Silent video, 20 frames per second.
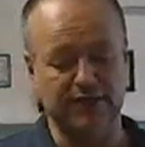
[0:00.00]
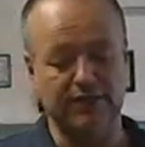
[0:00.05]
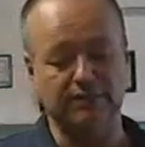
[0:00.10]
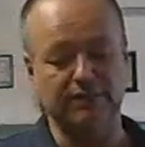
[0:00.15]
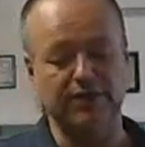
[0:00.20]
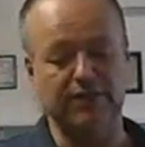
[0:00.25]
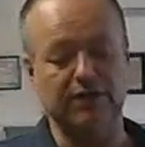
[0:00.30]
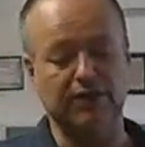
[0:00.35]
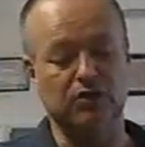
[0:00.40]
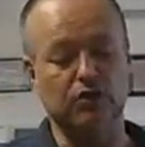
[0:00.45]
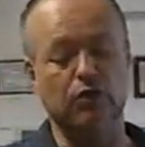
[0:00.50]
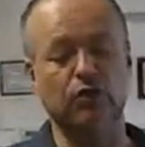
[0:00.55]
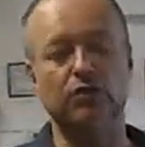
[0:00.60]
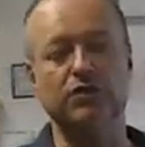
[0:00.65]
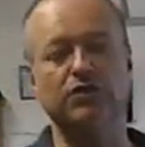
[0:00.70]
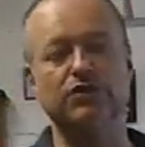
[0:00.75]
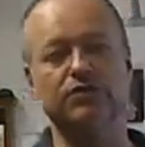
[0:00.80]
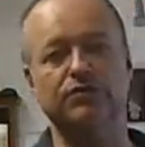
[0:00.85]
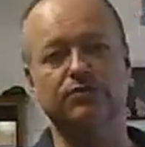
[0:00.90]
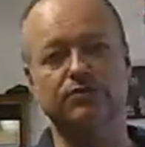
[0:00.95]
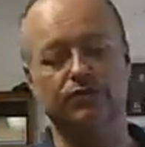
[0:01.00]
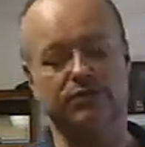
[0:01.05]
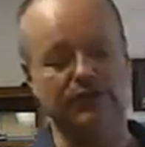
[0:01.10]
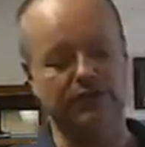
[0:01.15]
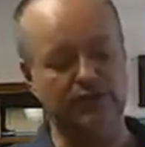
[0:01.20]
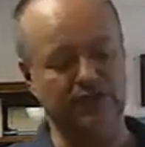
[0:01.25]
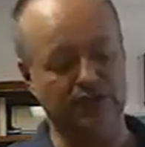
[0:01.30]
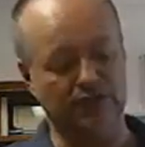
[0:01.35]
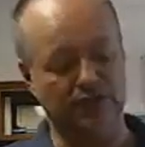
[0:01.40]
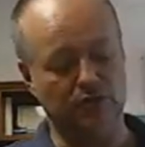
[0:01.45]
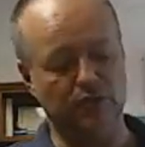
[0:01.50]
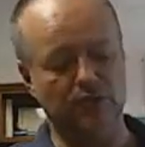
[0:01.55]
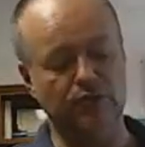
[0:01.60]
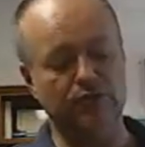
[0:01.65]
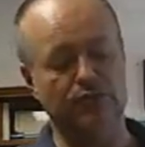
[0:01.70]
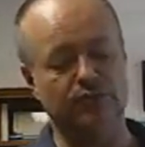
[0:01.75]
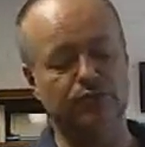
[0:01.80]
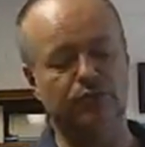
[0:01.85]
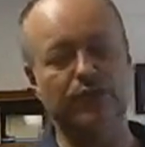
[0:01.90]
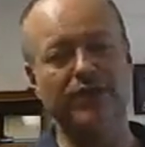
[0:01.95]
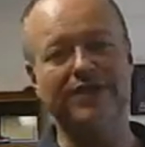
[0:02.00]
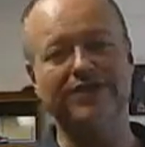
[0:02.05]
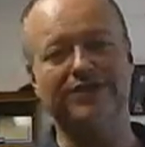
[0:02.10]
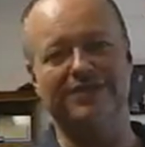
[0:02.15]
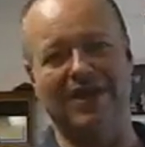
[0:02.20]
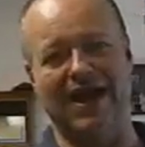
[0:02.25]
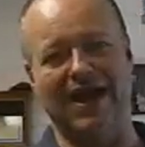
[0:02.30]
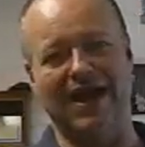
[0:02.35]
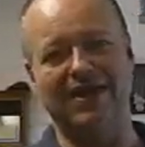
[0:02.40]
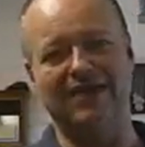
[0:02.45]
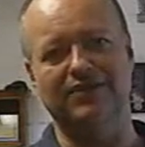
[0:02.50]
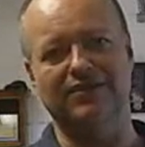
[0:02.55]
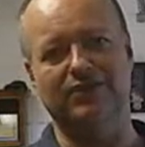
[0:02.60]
But in accordance with that,